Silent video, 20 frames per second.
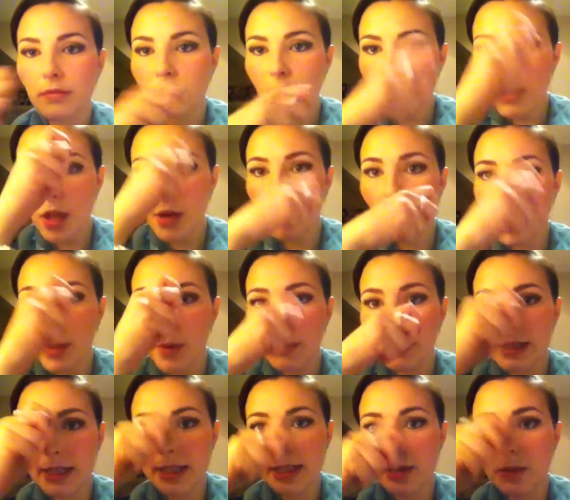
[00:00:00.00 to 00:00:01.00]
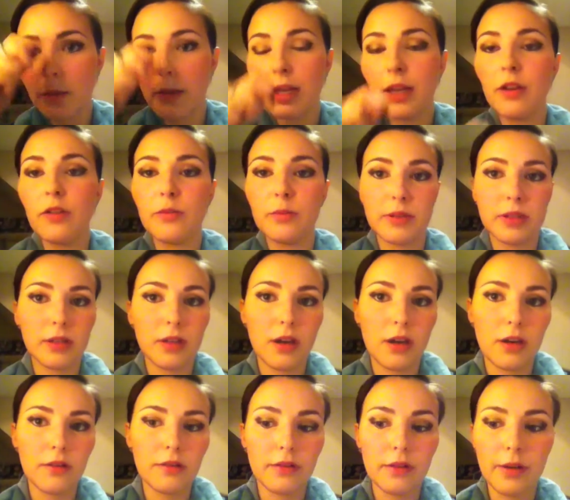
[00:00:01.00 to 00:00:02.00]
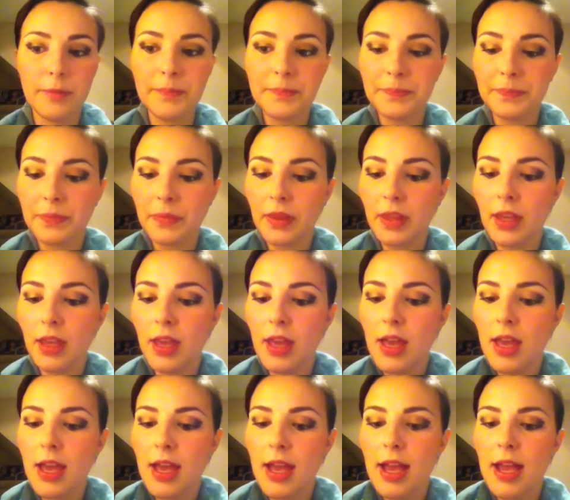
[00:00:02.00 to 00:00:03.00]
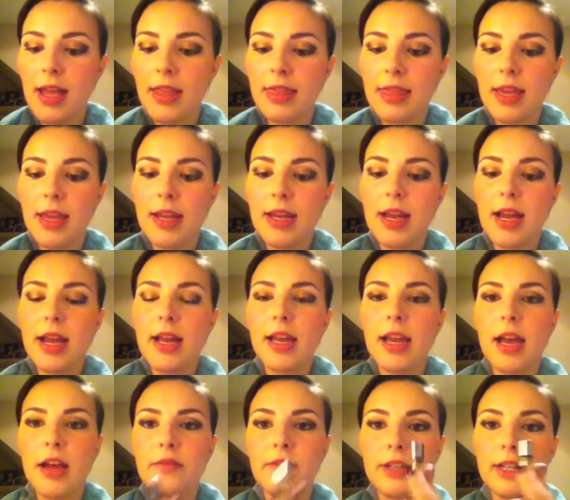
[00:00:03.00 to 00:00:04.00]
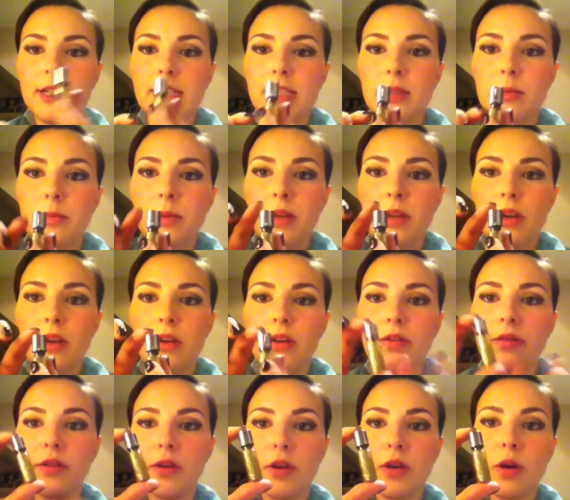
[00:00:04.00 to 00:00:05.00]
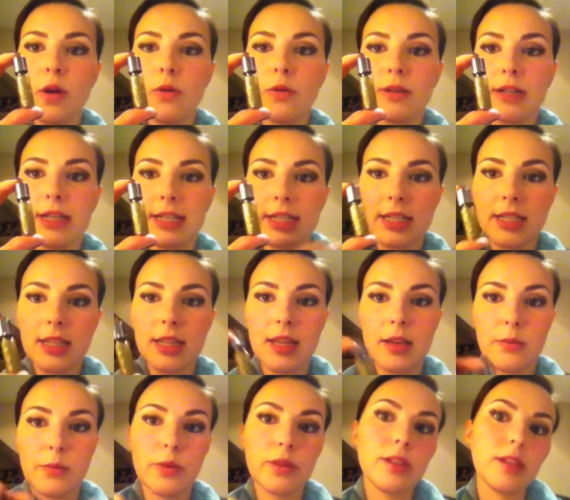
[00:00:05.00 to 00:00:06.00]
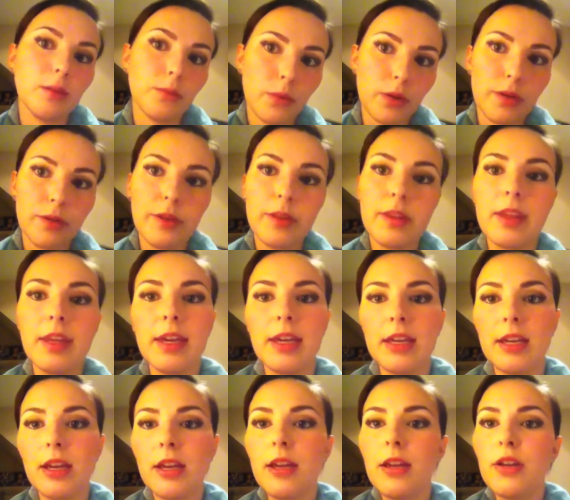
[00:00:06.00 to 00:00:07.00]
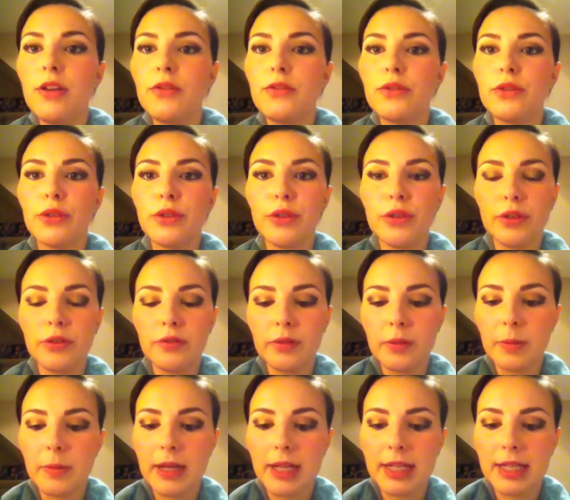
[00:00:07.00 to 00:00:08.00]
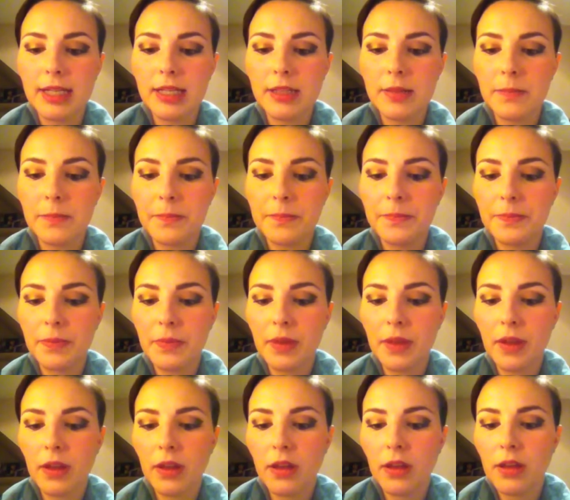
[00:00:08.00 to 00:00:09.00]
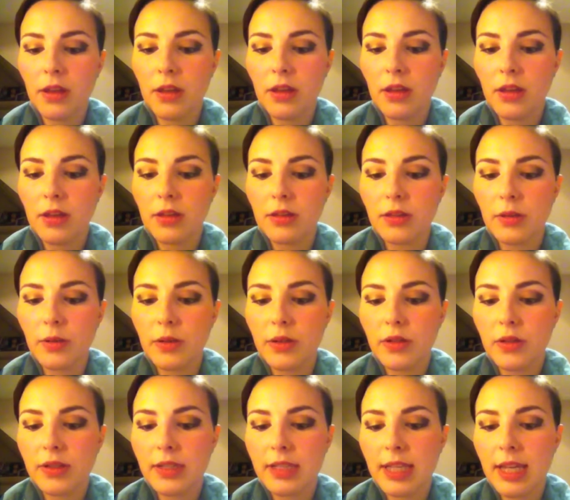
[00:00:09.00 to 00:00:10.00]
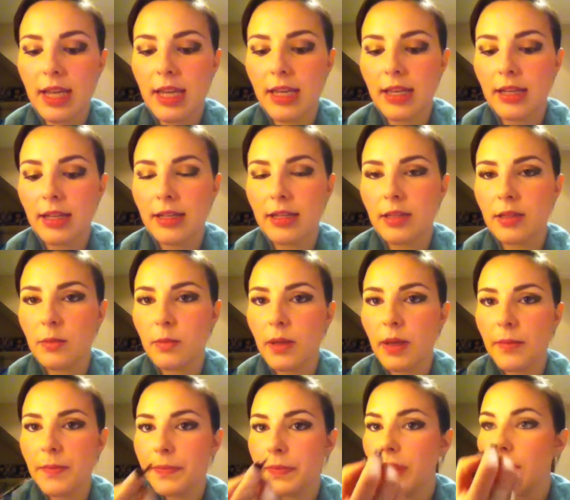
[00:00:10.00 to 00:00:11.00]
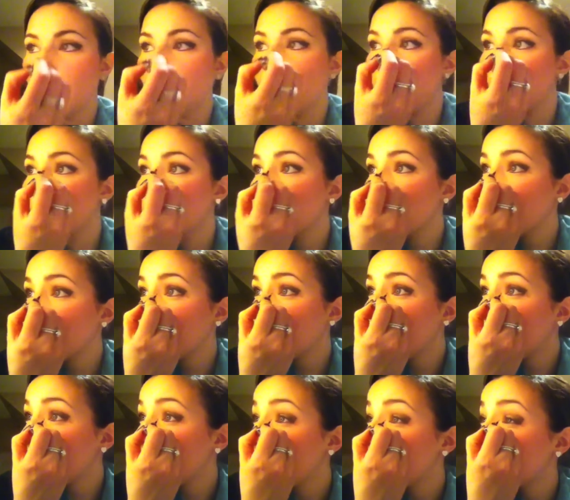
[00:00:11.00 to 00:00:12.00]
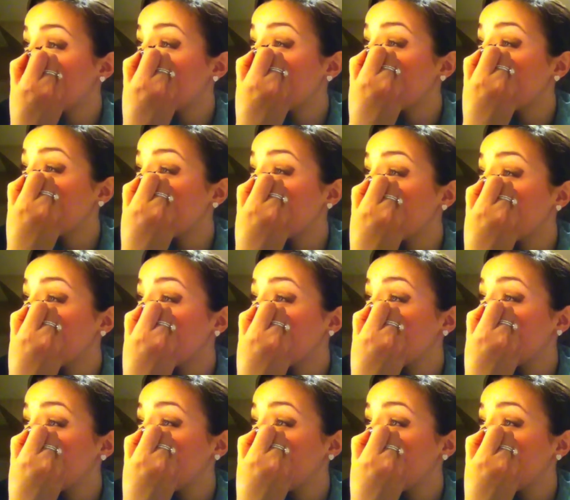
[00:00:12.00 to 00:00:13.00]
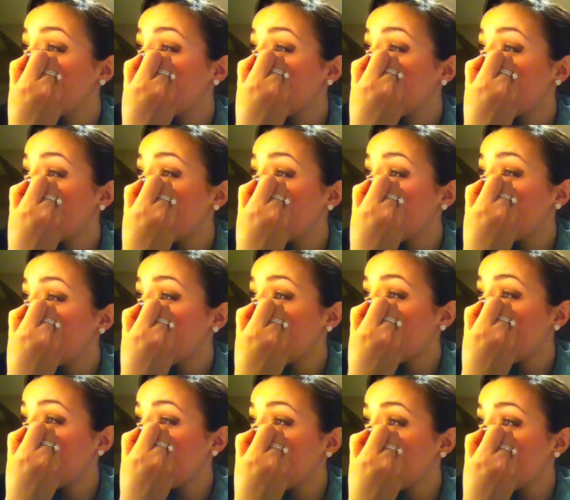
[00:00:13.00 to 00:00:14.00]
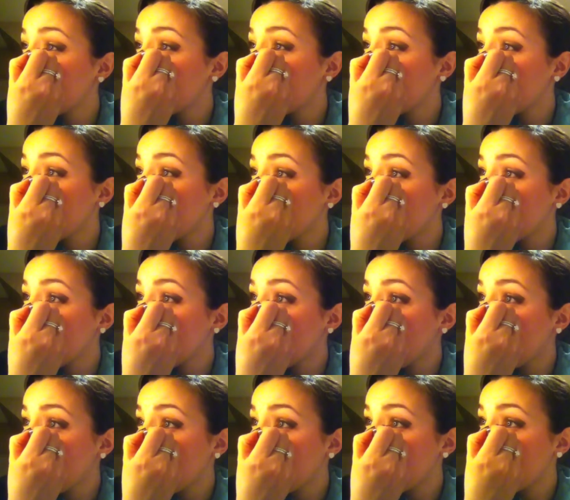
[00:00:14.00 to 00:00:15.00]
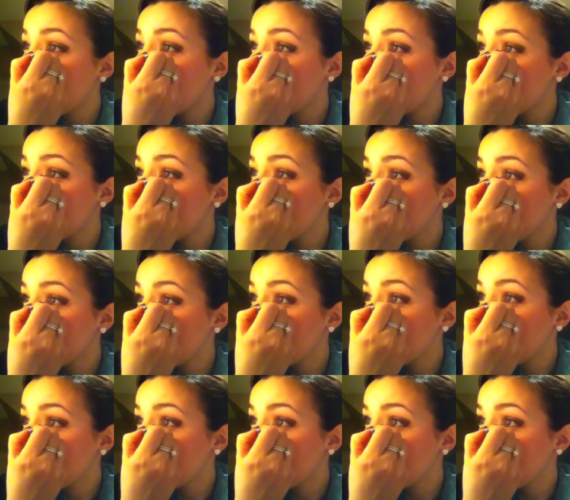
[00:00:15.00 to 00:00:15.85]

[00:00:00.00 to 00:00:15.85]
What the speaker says: pop a little bit of mascara on, and then I have a little bit of gold glitter that was in one of the front cover palettes. So I just take a little bit and I just place it on the inner part of the teardrop